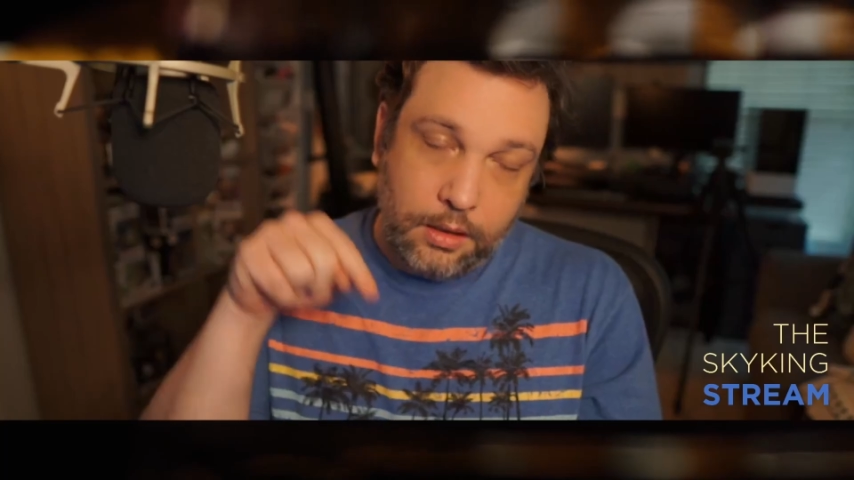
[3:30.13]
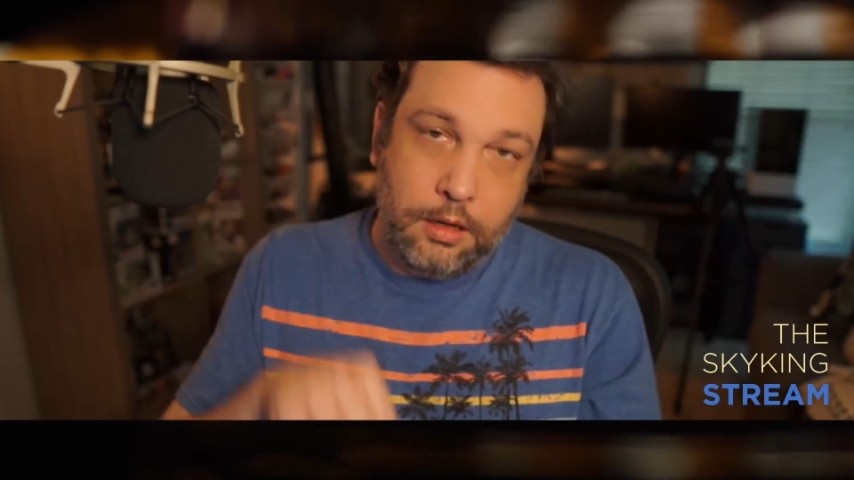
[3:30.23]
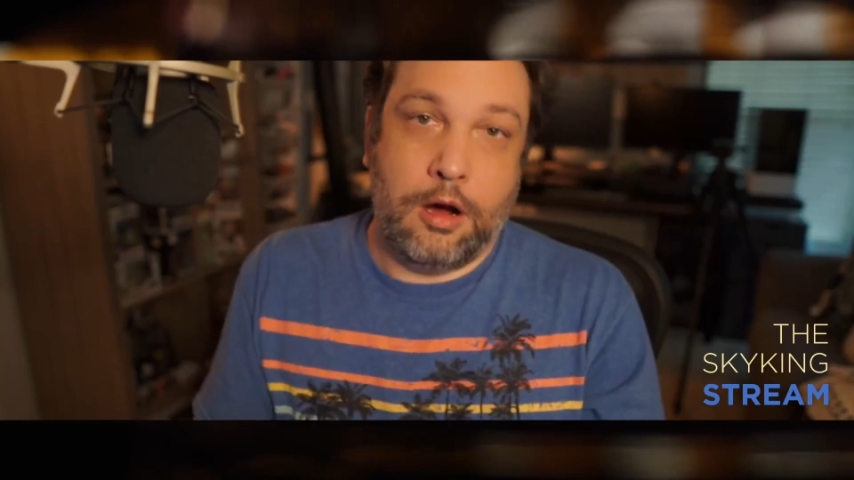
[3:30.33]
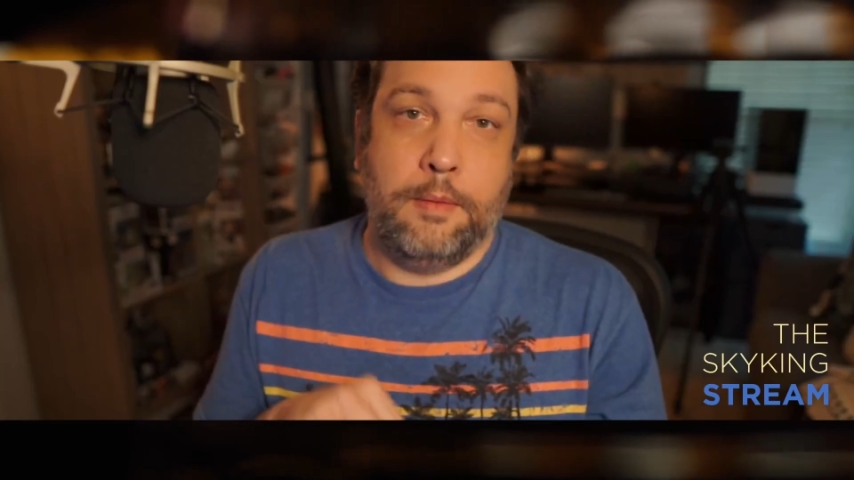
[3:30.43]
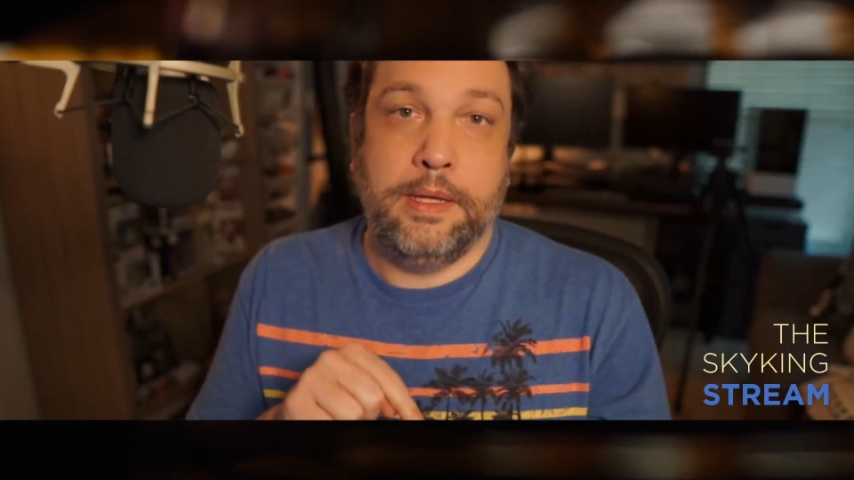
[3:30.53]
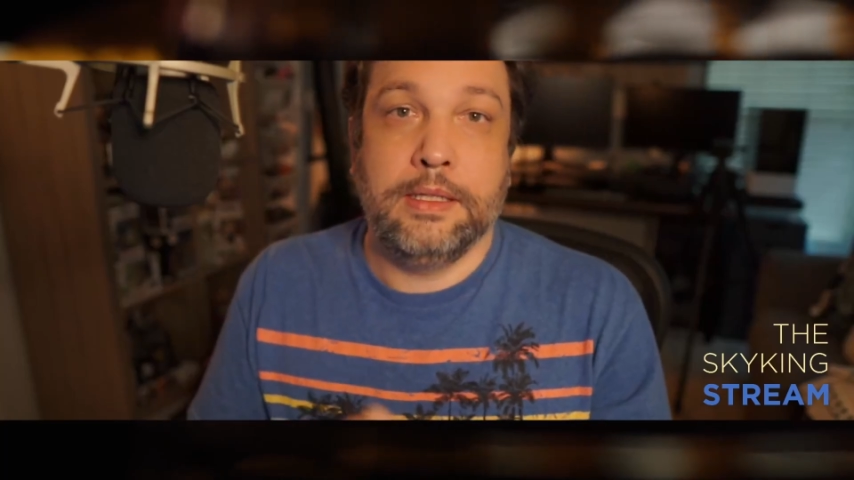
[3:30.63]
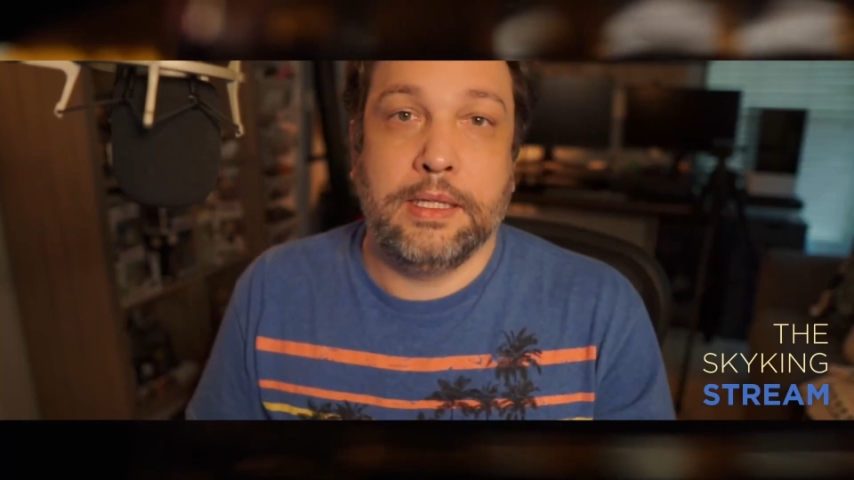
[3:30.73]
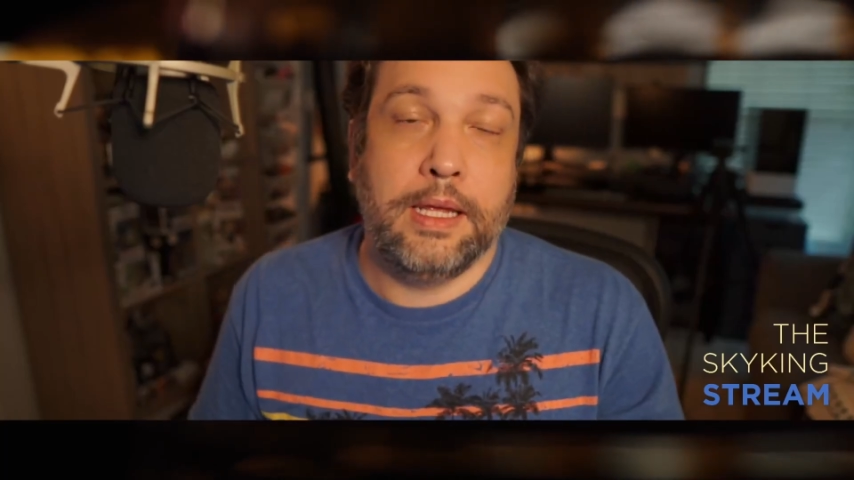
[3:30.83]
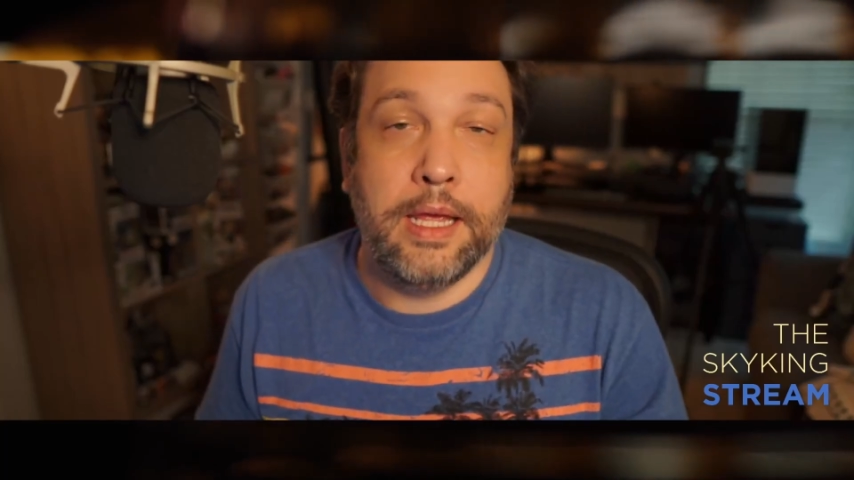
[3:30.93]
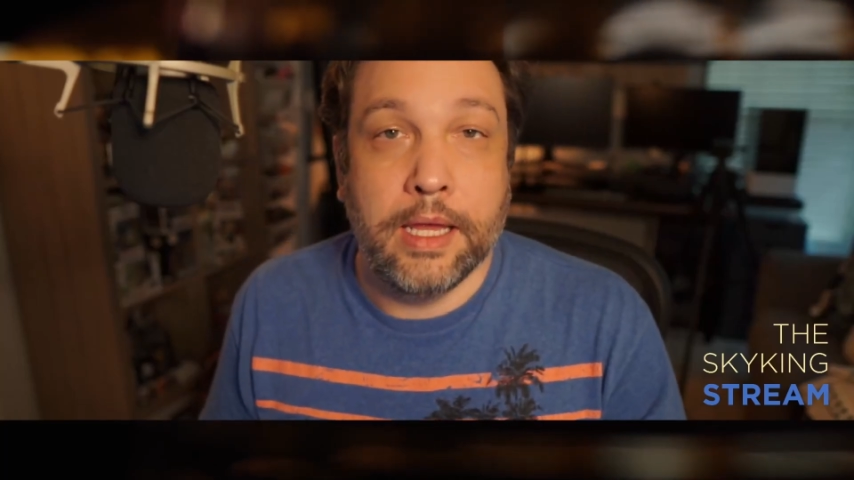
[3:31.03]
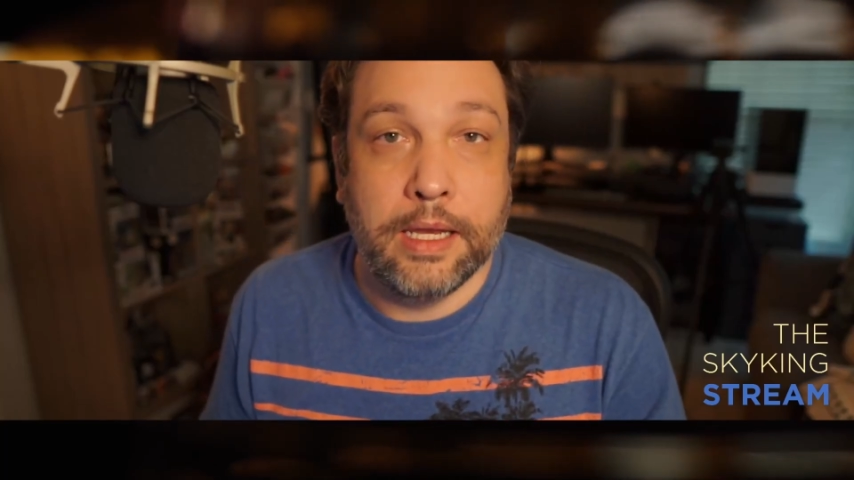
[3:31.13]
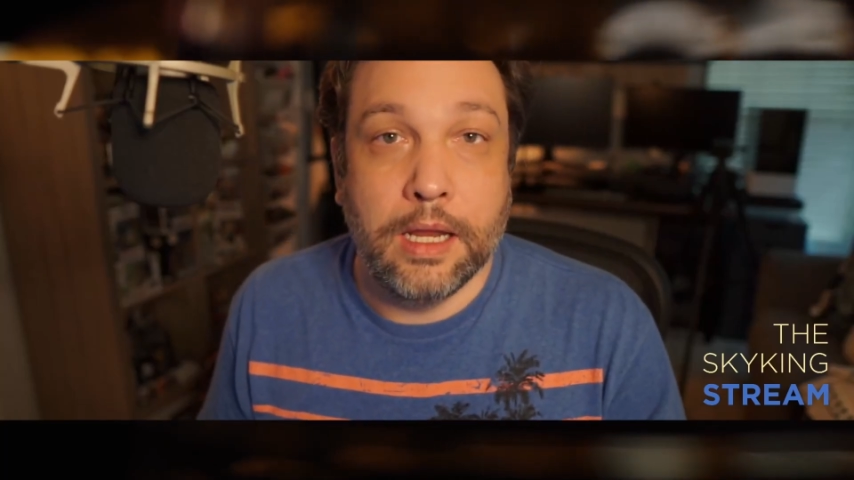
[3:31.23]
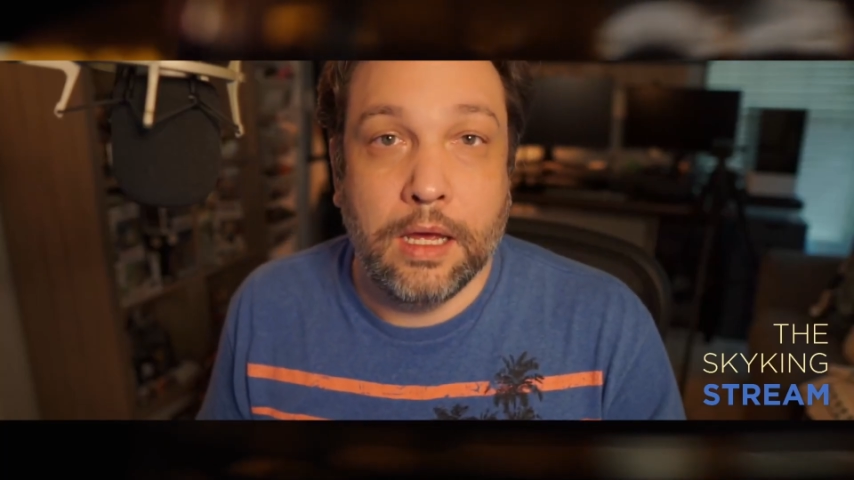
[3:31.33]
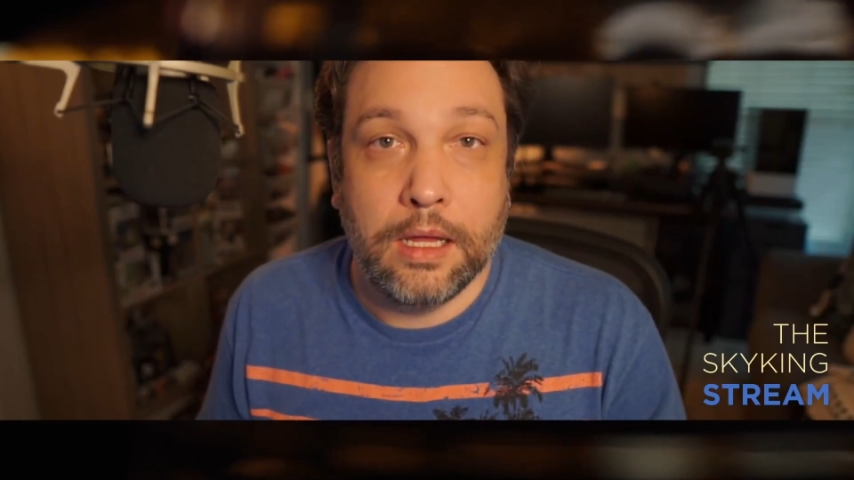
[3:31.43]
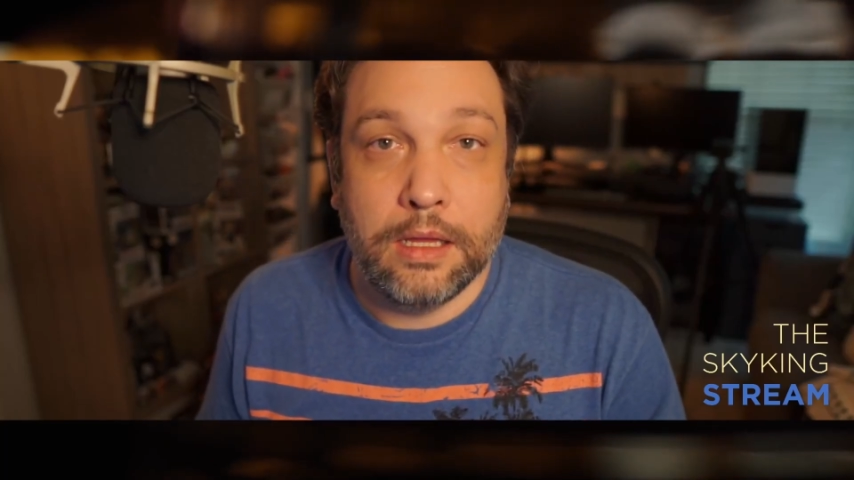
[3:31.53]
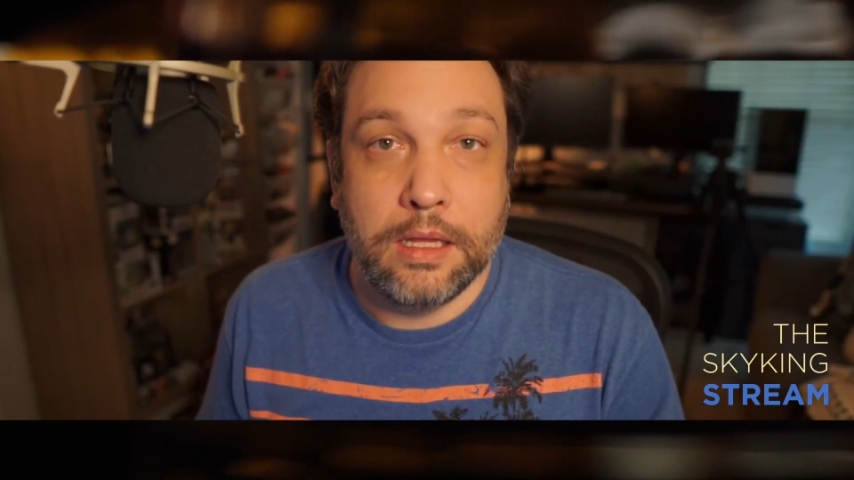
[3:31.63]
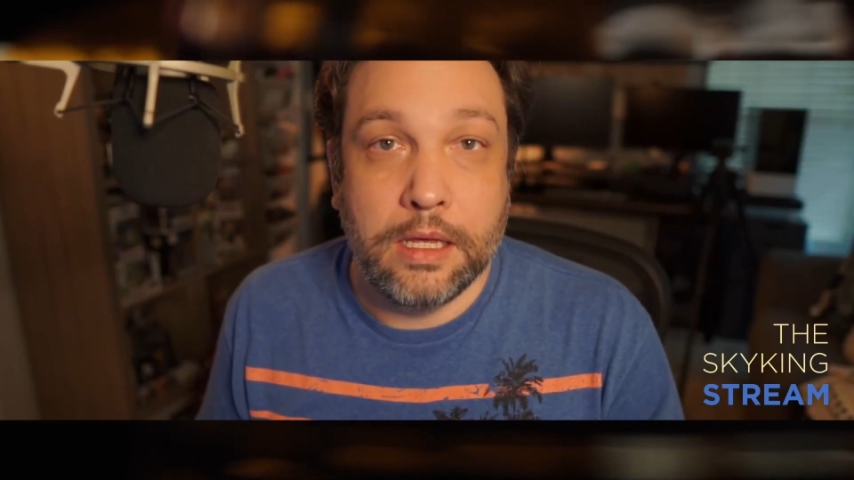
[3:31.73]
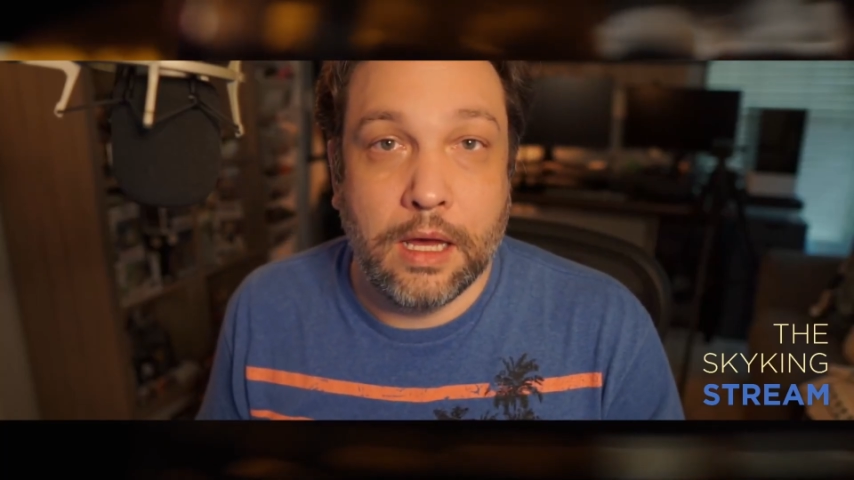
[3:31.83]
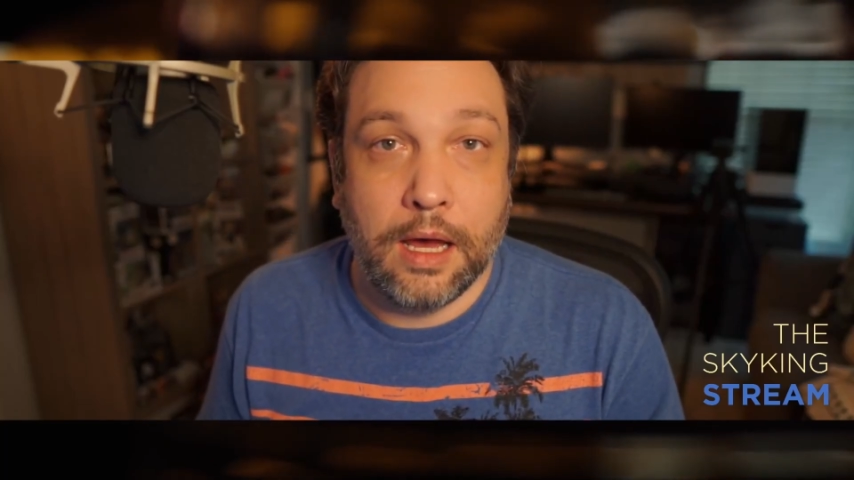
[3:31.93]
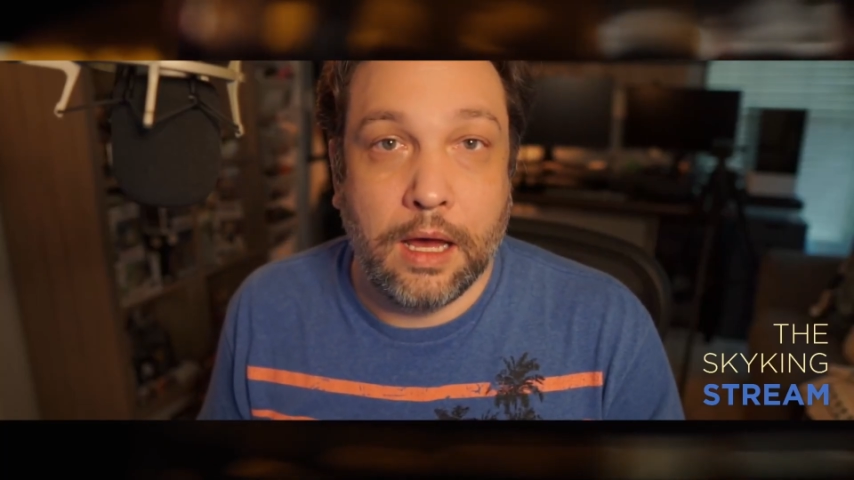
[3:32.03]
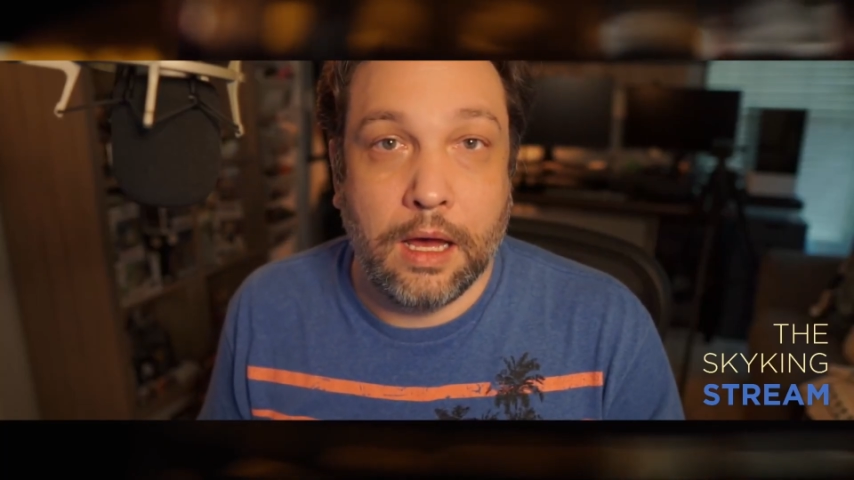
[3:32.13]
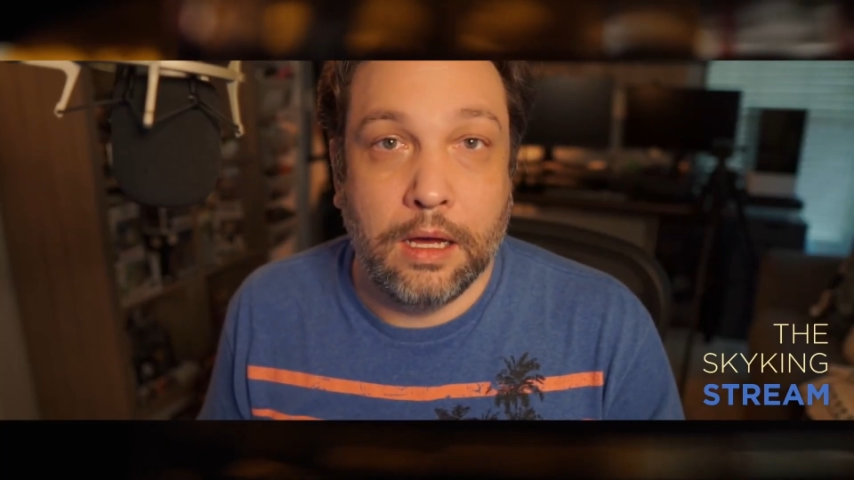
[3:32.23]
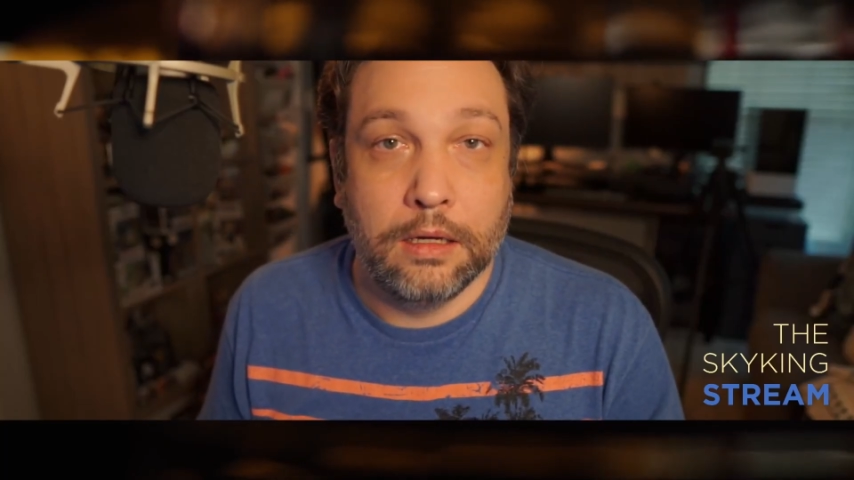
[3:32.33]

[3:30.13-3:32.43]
comments in the uh,